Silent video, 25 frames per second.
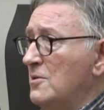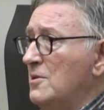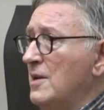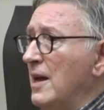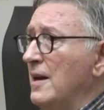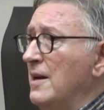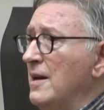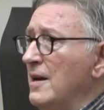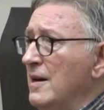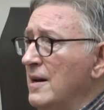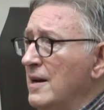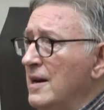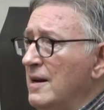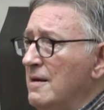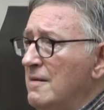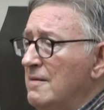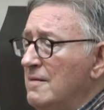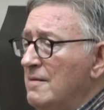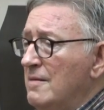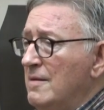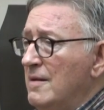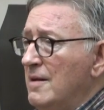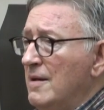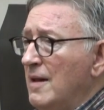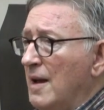suddenly.
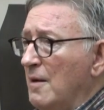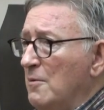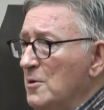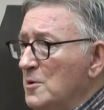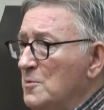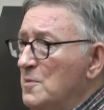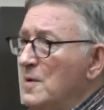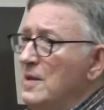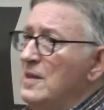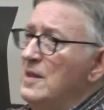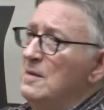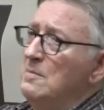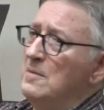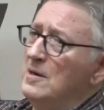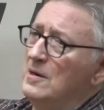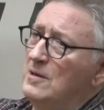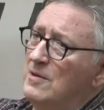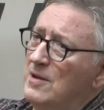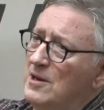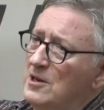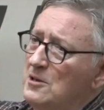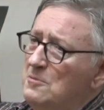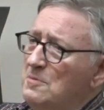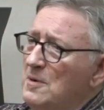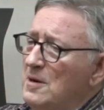I was with him in
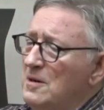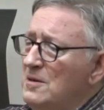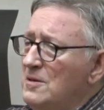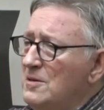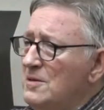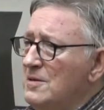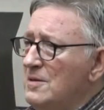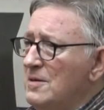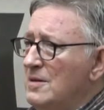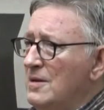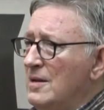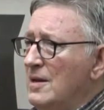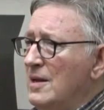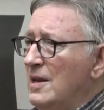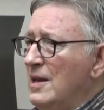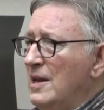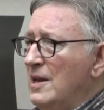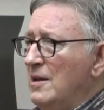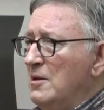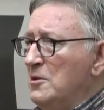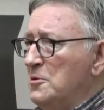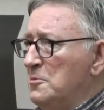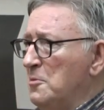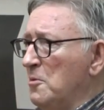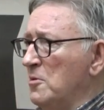Christmas.
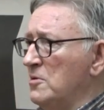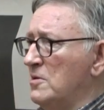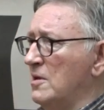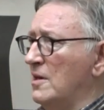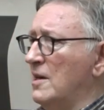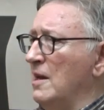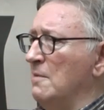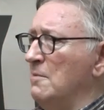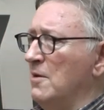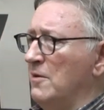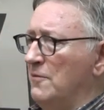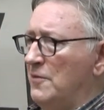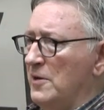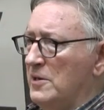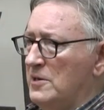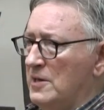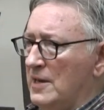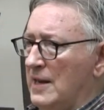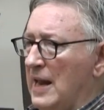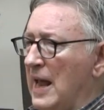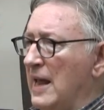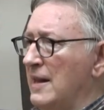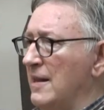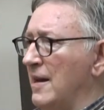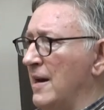He was supposed to come and
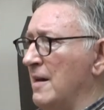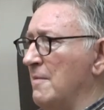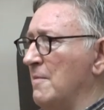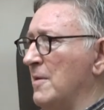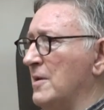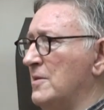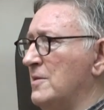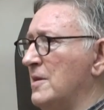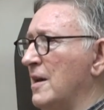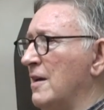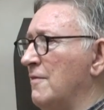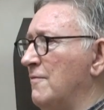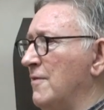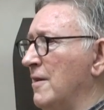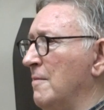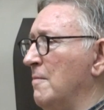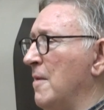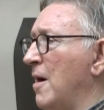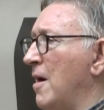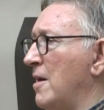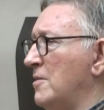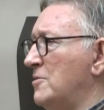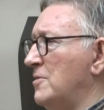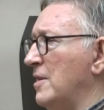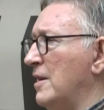visit Anna and myself in
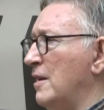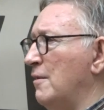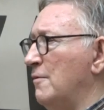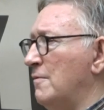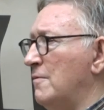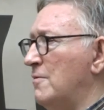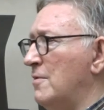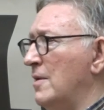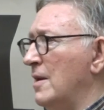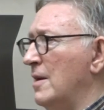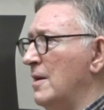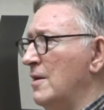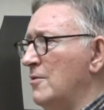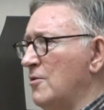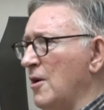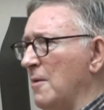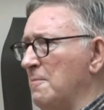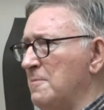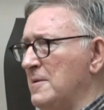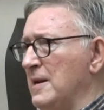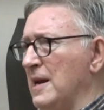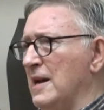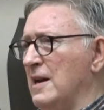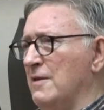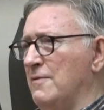March, and he
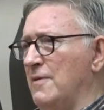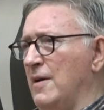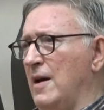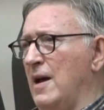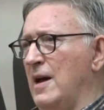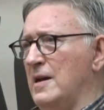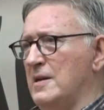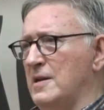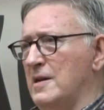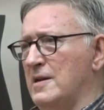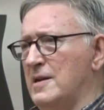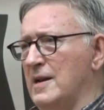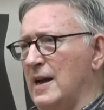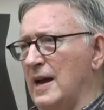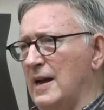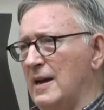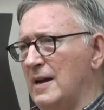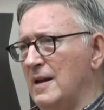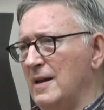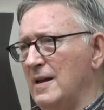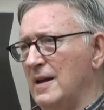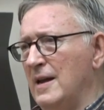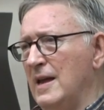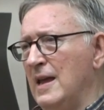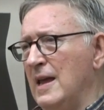dropped dead of a heart attack.
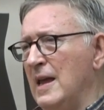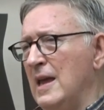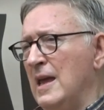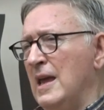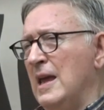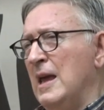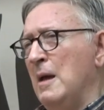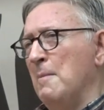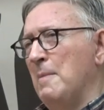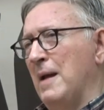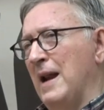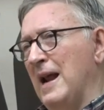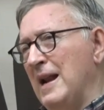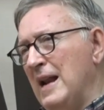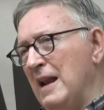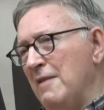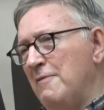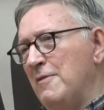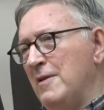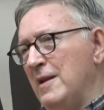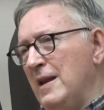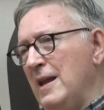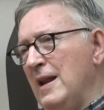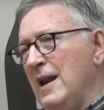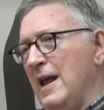But I
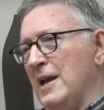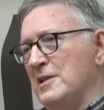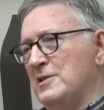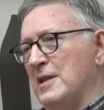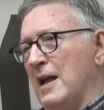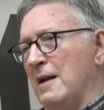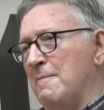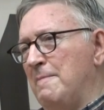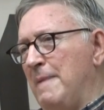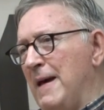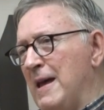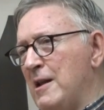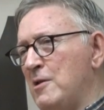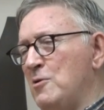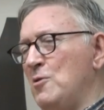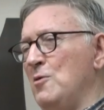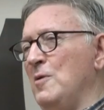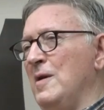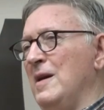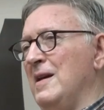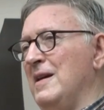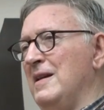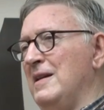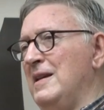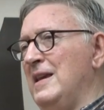never realized Alberto,
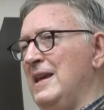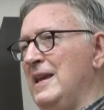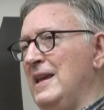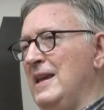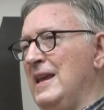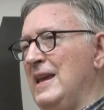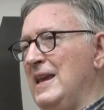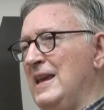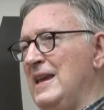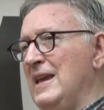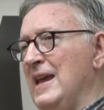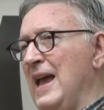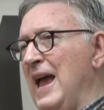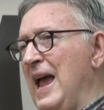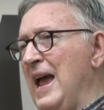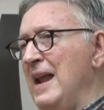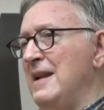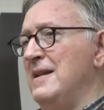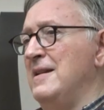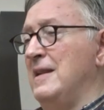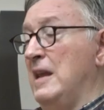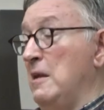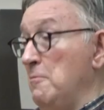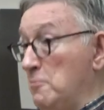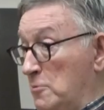he
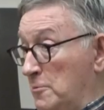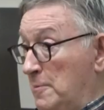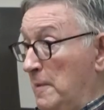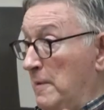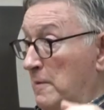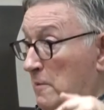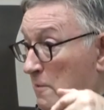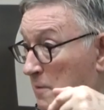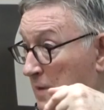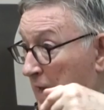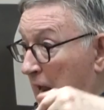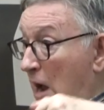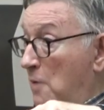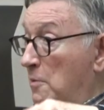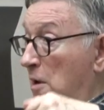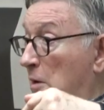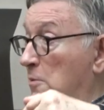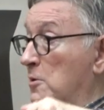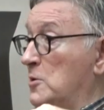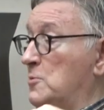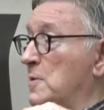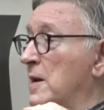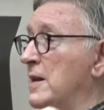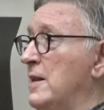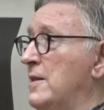
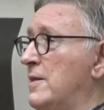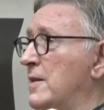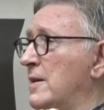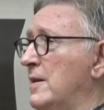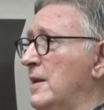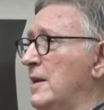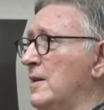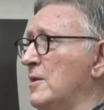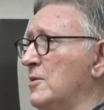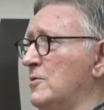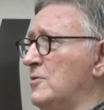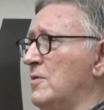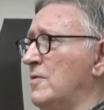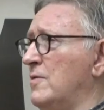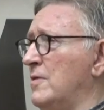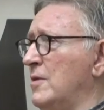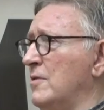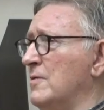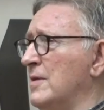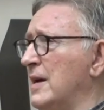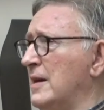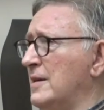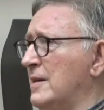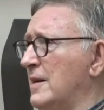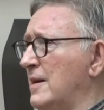was one of the leaders of the
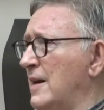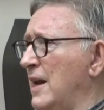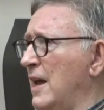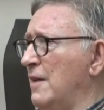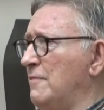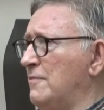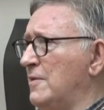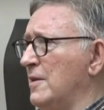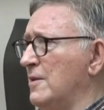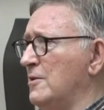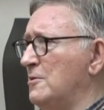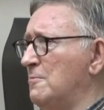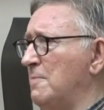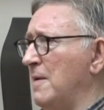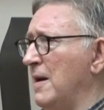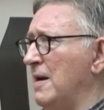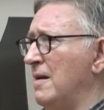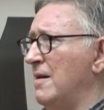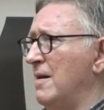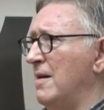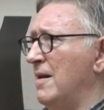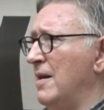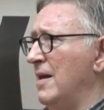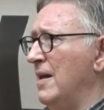United Left in Spain.